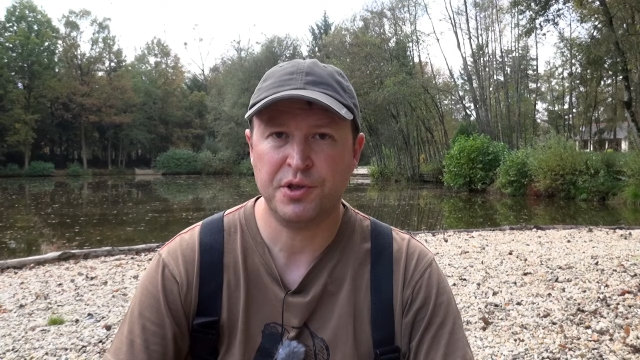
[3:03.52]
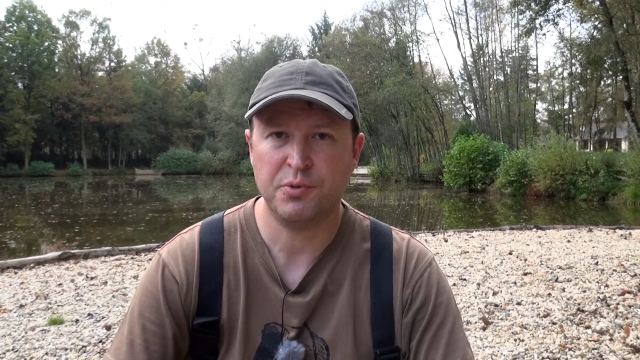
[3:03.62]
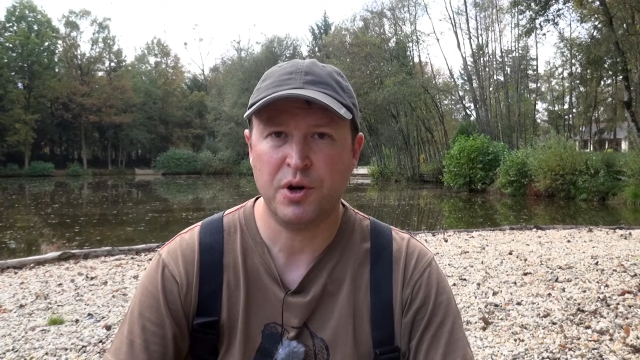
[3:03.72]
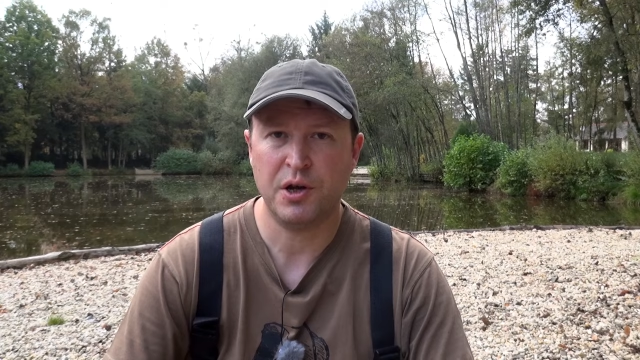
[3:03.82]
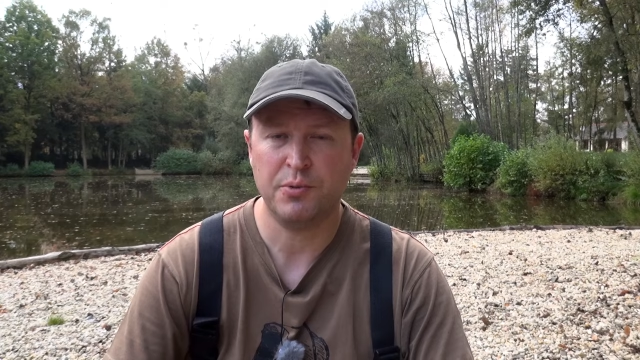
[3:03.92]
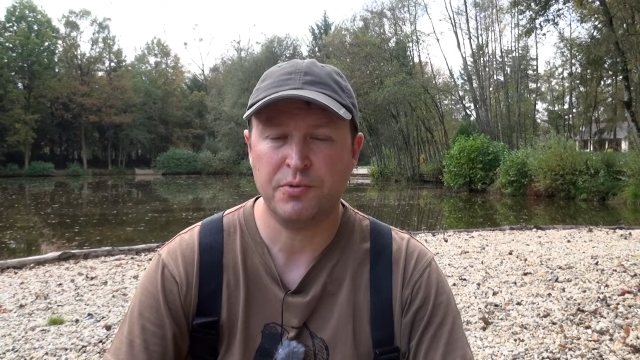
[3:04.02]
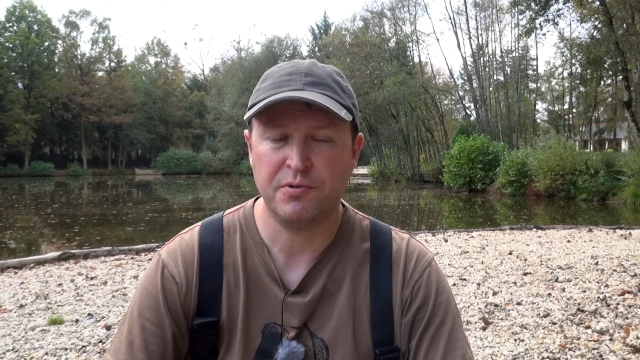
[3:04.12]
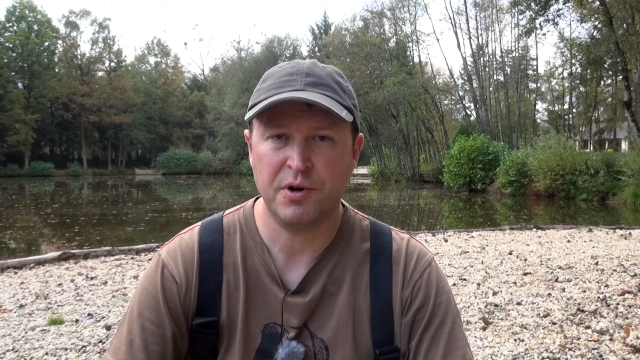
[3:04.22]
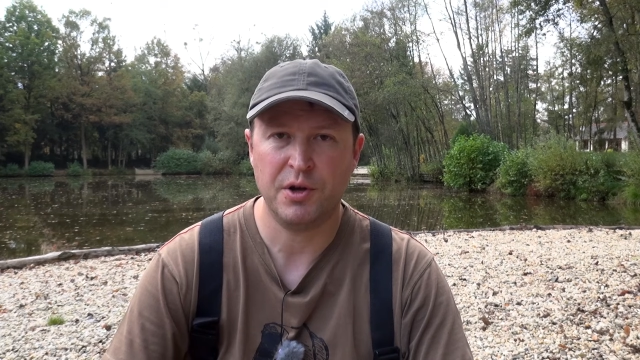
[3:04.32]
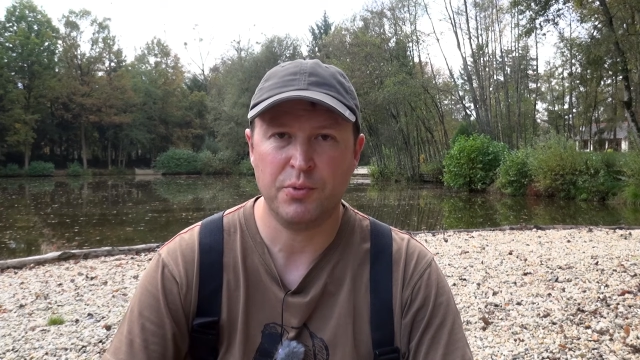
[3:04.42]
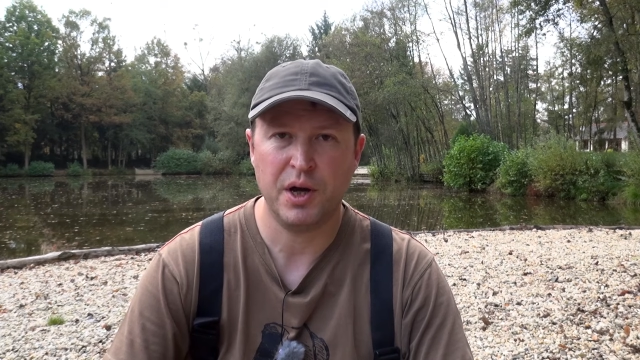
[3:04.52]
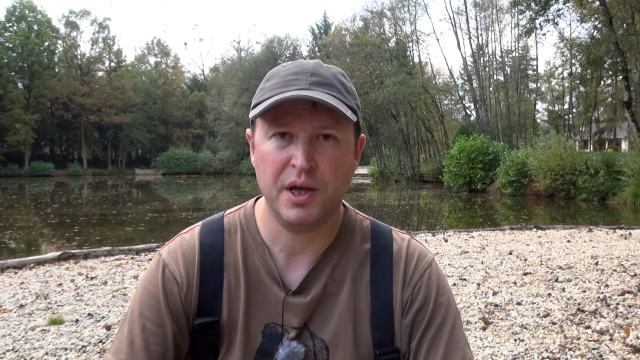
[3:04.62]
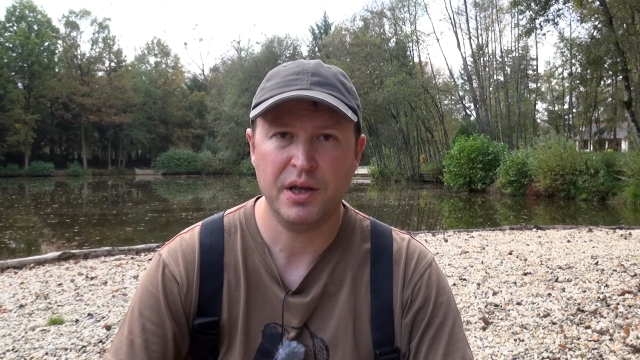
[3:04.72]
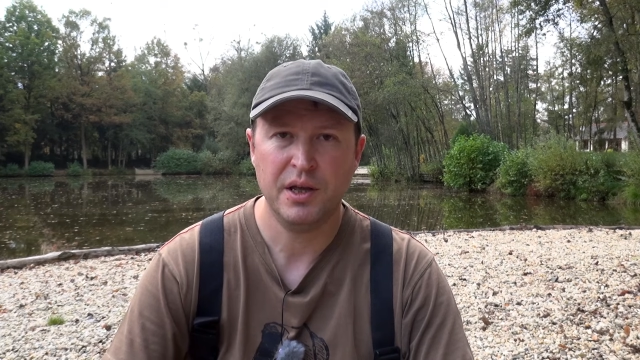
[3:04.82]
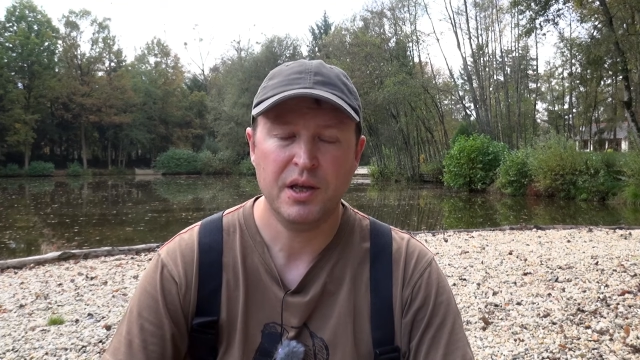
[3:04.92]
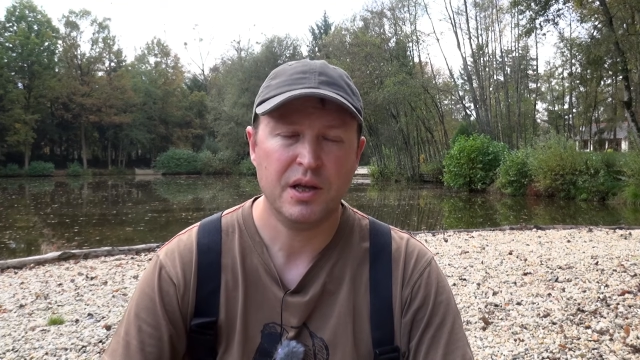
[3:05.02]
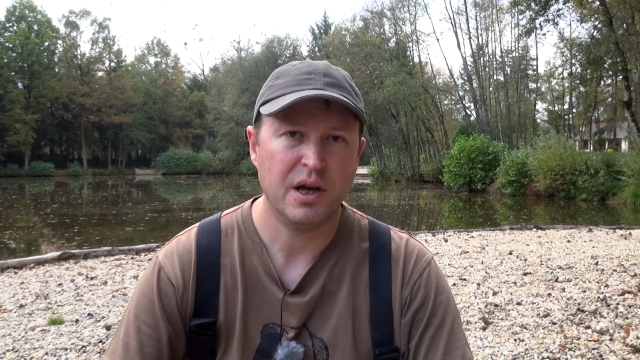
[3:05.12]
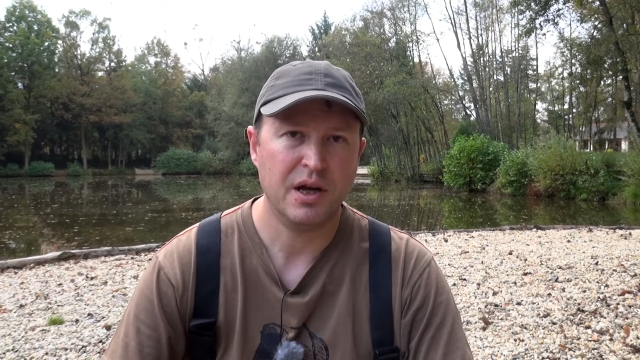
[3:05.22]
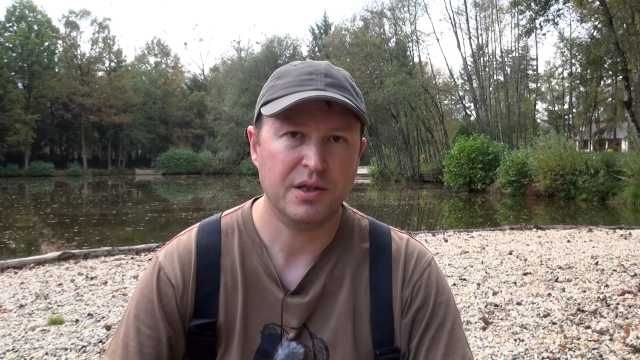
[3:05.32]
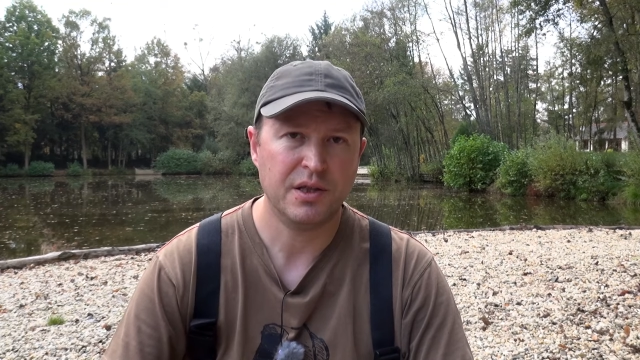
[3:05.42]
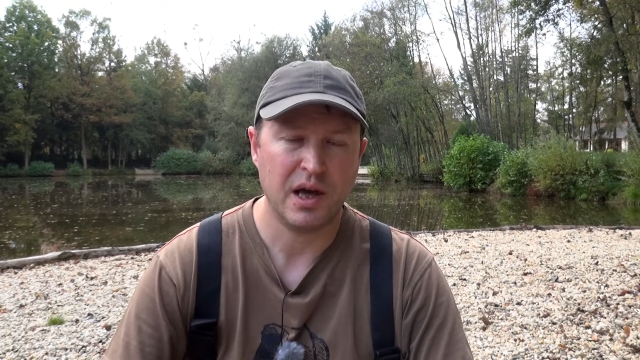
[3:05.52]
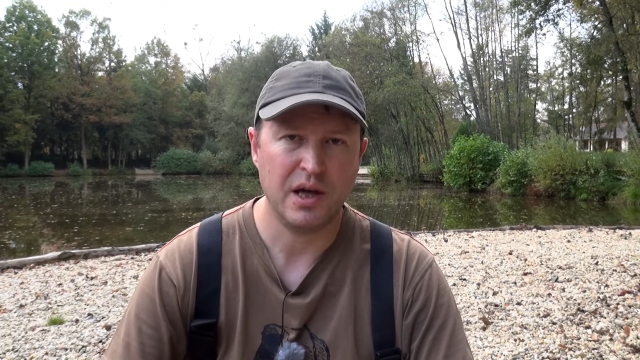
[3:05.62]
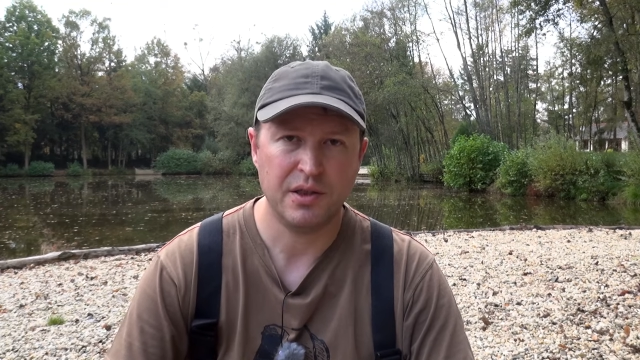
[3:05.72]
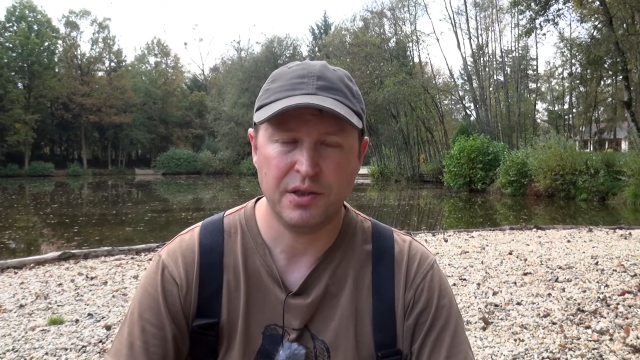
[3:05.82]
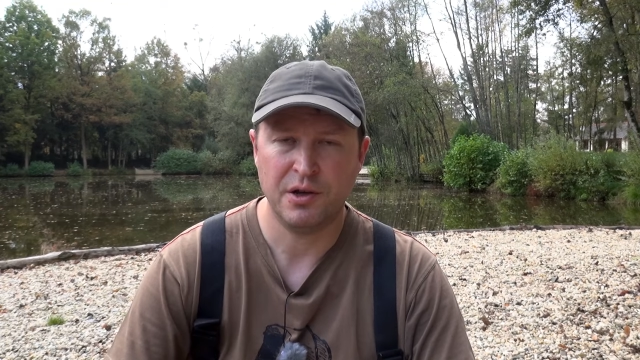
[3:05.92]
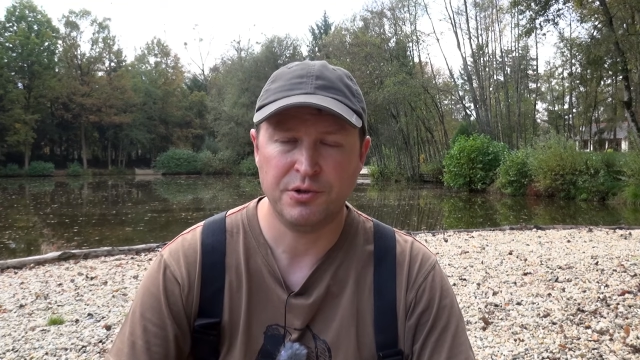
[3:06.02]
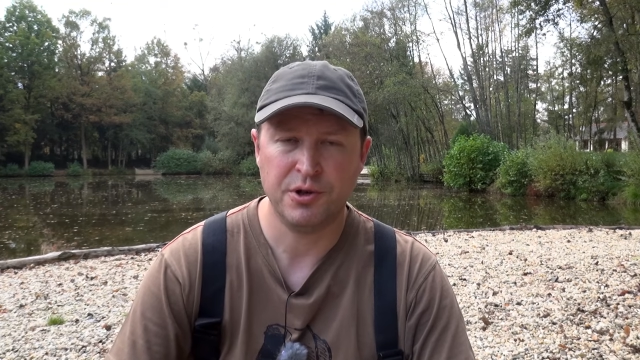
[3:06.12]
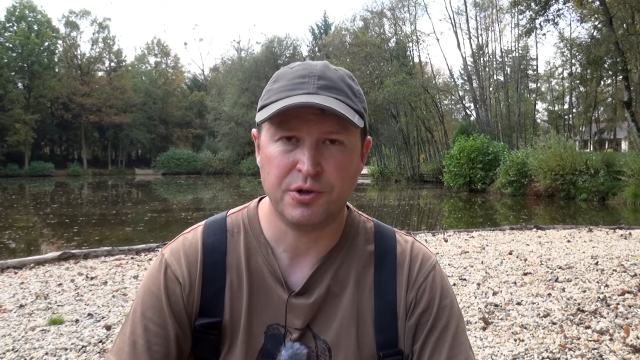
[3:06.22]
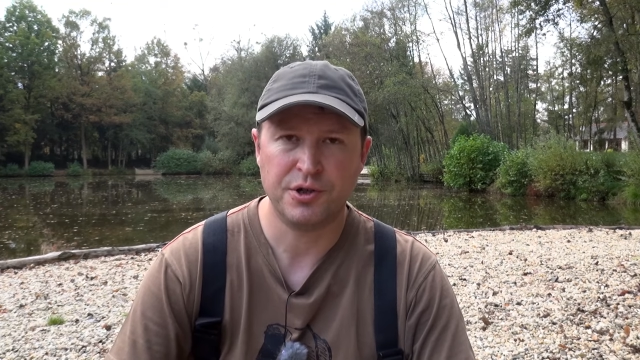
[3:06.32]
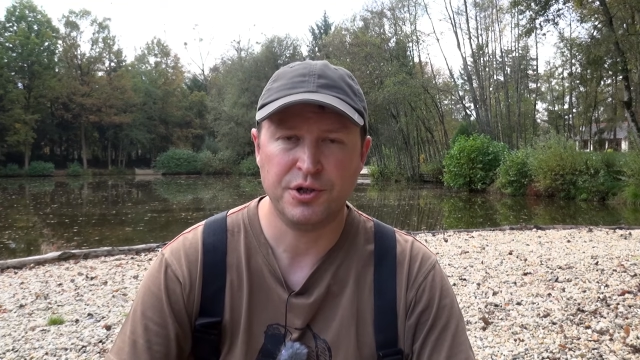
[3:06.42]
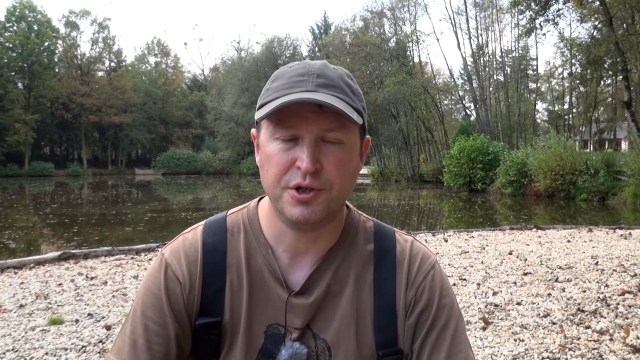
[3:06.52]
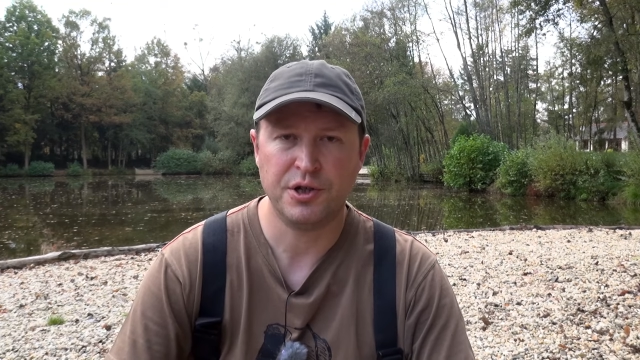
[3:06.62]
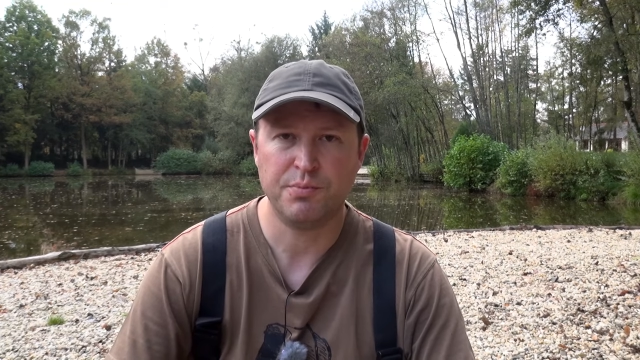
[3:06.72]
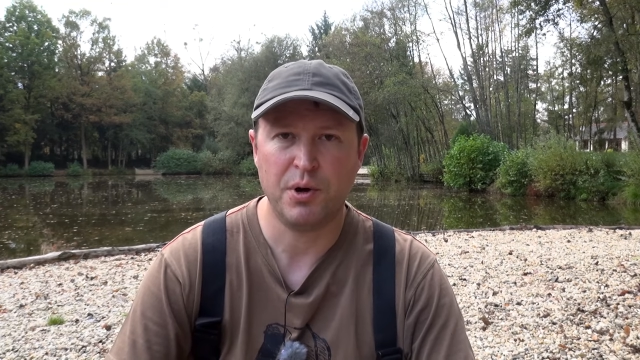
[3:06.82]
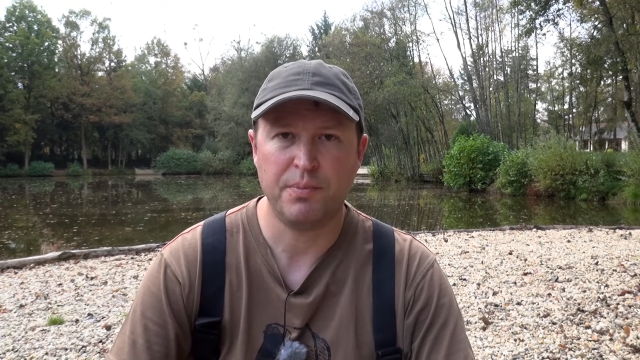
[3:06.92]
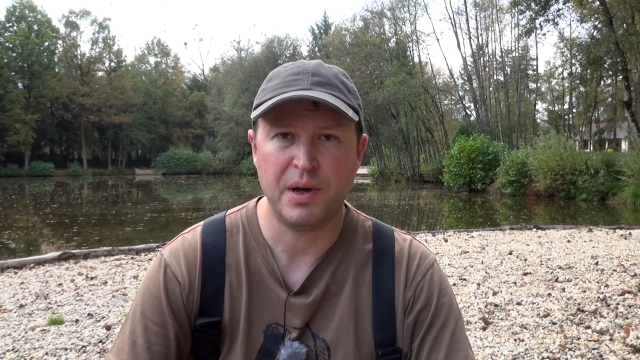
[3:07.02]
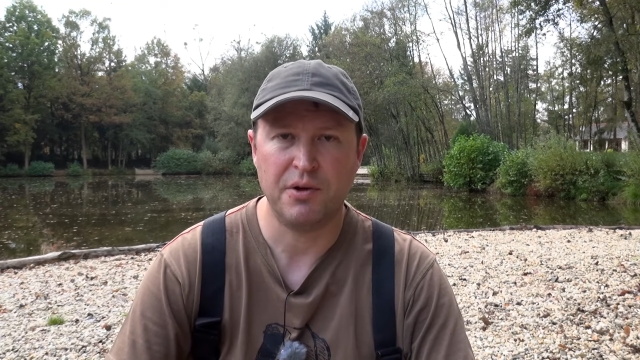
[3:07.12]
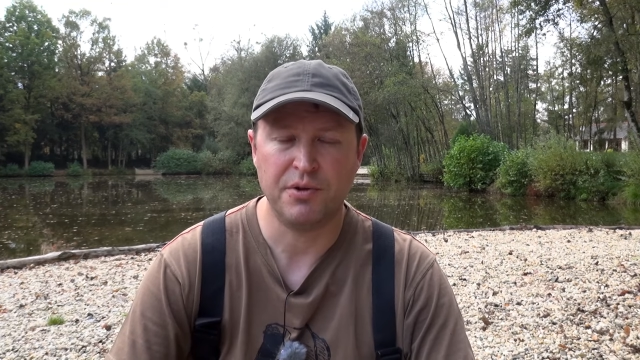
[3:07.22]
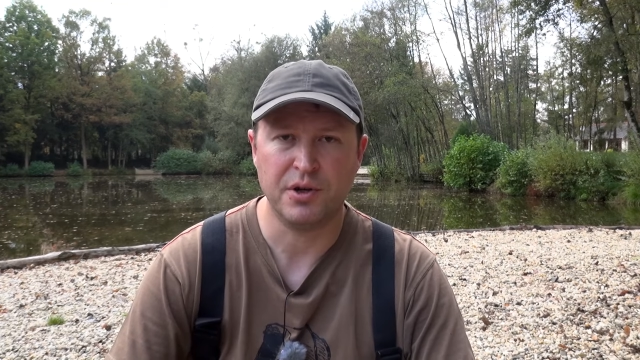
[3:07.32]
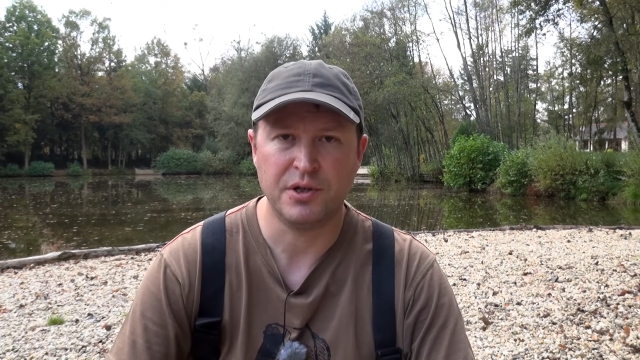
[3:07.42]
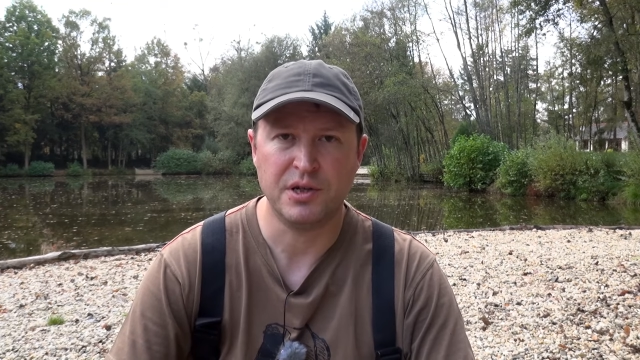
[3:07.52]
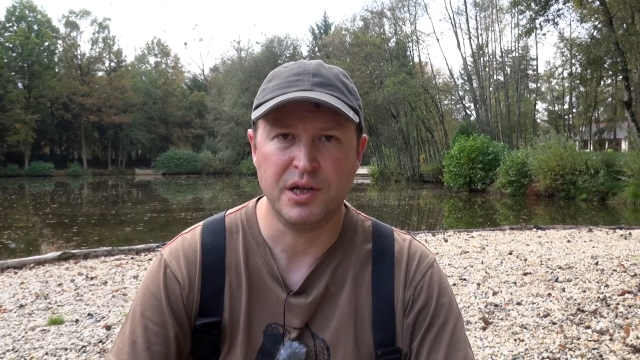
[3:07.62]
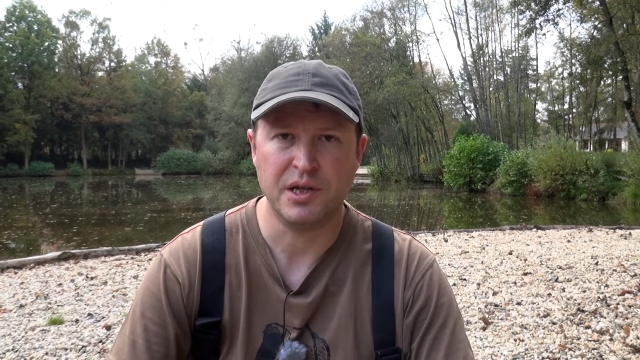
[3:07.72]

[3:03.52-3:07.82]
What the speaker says: in the right way, and that those hooks should just pop out nice and